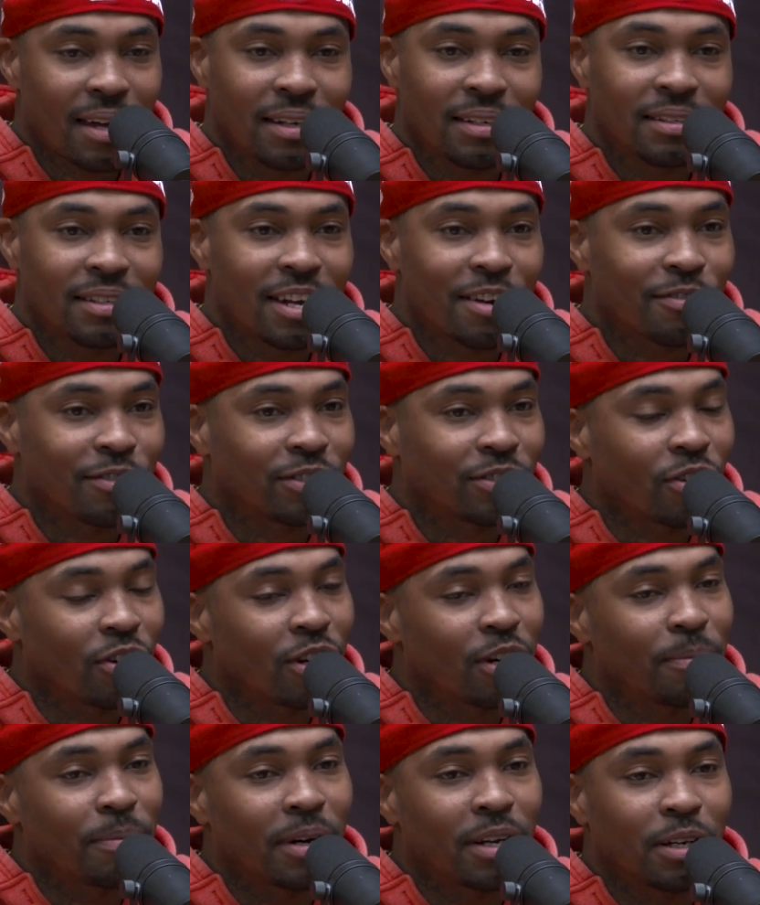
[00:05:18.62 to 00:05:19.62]
ain't never
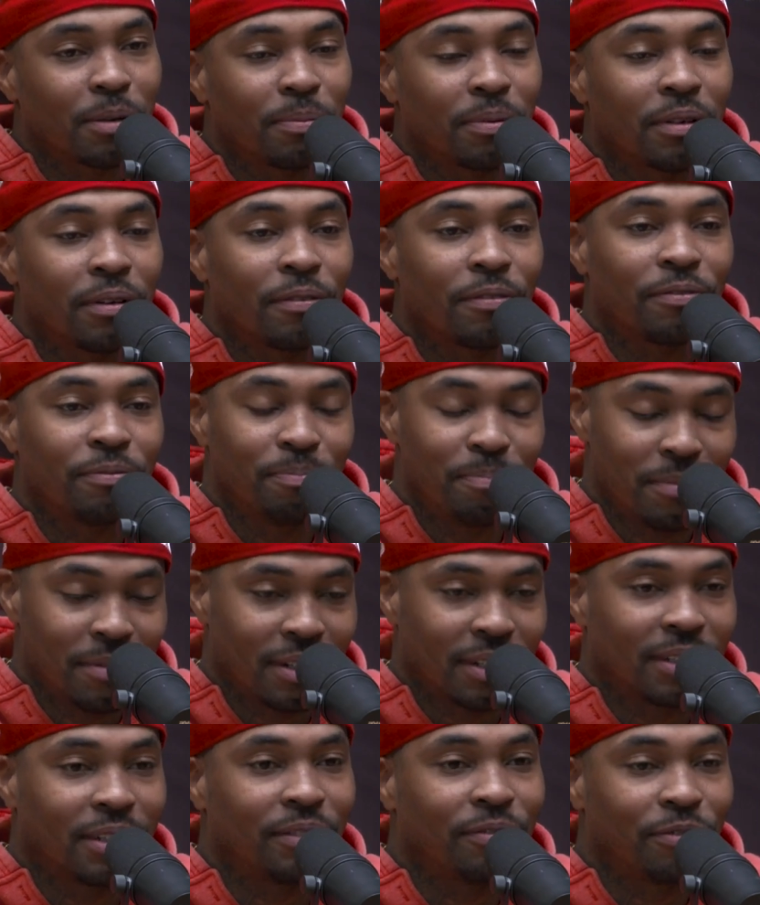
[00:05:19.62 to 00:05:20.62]
thought about it, but a
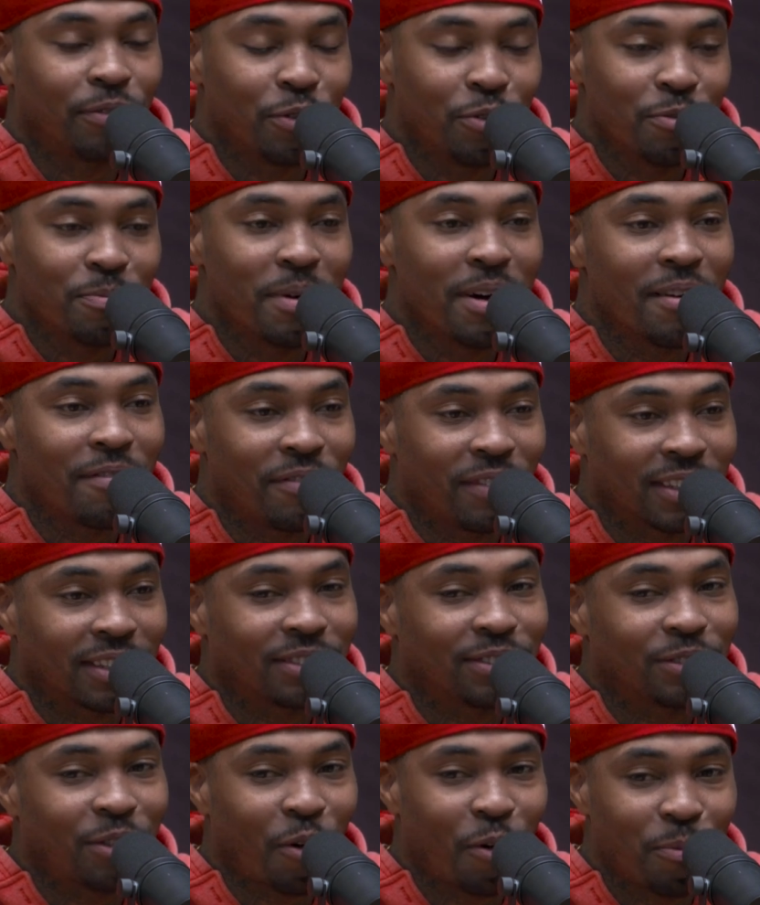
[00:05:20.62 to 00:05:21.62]
few
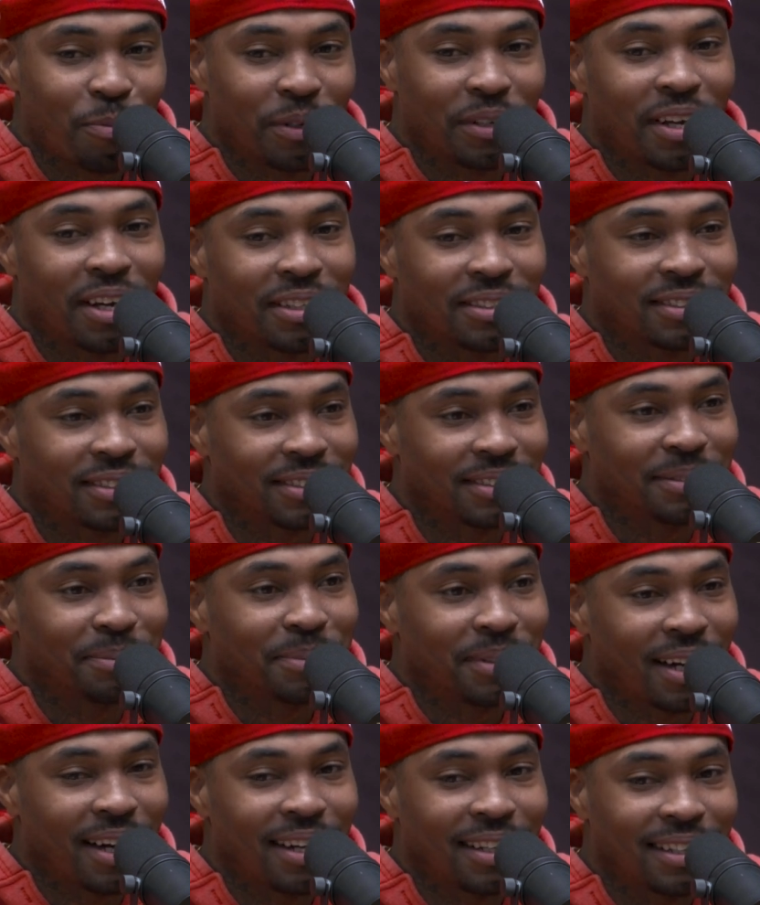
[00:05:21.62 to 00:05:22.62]
motherfuckers told me that shit.
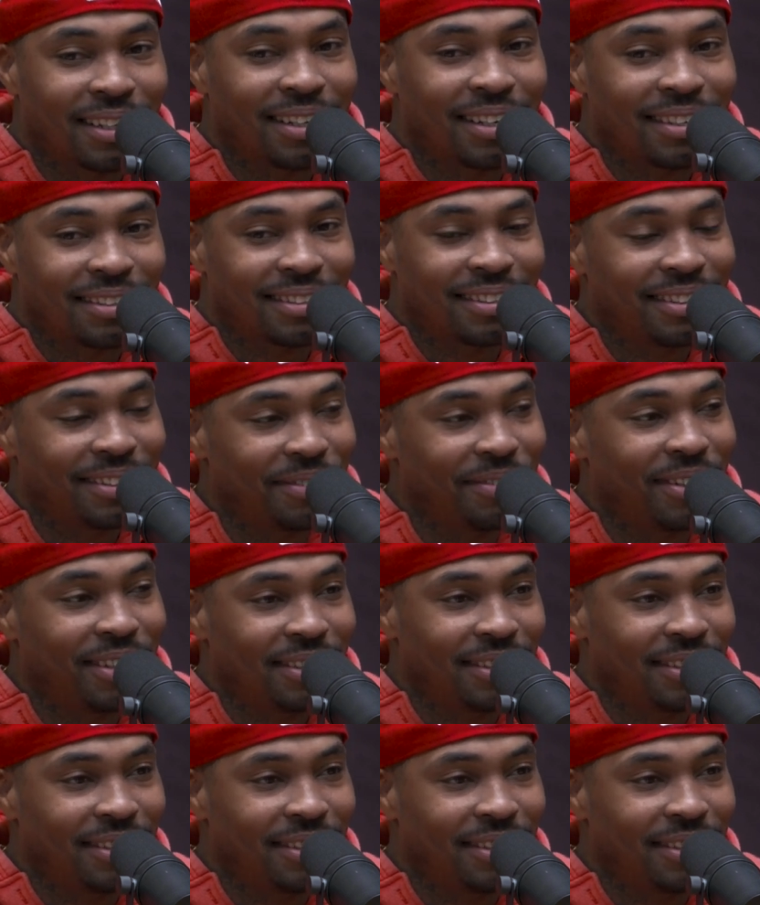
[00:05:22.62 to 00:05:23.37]
But yeah. I get out there. Why